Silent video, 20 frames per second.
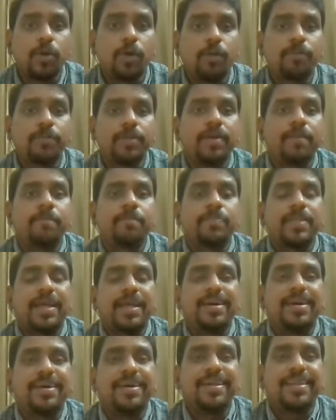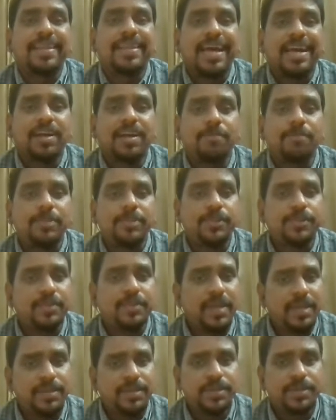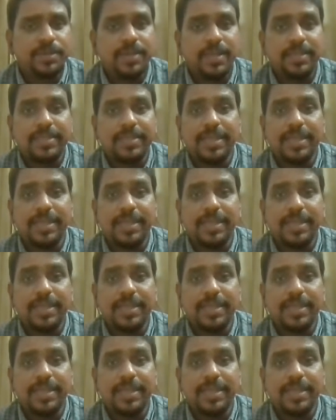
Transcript: of lack of education.